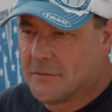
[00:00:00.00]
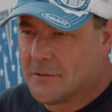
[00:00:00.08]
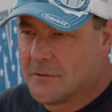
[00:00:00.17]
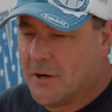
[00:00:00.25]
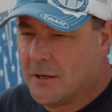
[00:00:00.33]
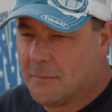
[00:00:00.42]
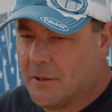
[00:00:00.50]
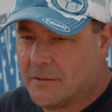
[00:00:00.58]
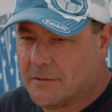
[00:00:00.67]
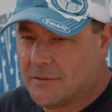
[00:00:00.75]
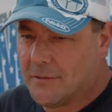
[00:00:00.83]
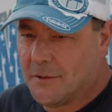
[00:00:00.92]
off as a truck, but
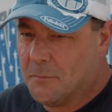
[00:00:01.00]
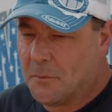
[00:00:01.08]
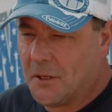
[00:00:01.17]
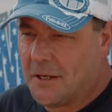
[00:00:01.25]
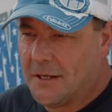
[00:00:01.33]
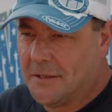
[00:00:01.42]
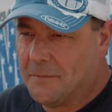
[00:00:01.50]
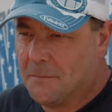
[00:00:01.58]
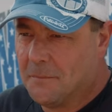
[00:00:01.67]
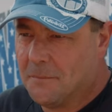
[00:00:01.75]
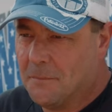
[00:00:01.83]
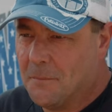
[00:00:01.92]
it's completely
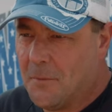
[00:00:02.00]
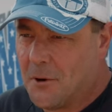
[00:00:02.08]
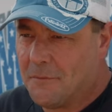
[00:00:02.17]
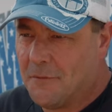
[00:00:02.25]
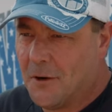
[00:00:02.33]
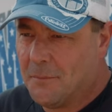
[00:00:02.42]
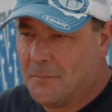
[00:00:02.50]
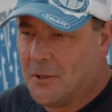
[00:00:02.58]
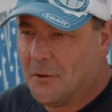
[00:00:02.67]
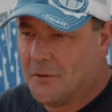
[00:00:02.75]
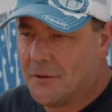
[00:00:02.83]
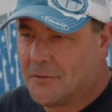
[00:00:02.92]
modified
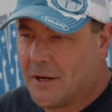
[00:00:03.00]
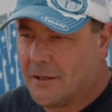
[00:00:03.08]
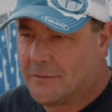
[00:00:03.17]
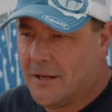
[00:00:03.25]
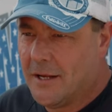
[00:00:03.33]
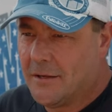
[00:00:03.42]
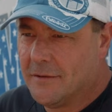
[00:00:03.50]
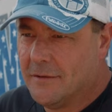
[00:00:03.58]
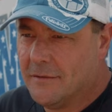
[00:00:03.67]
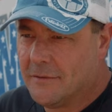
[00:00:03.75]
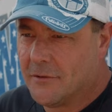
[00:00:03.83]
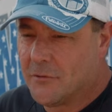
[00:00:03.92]
beyond the truck standard
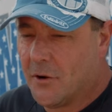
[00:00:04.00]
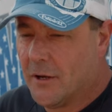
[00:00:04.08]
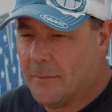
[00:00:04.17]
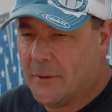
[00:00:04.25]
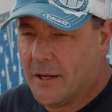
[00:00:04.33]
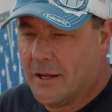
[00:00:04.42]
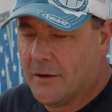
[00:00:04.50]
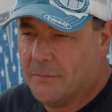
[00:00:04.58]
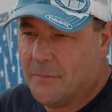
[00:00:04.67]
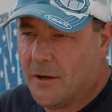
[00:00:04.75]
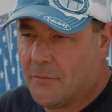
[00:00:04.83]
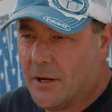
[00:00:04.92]
to try and emulate a, a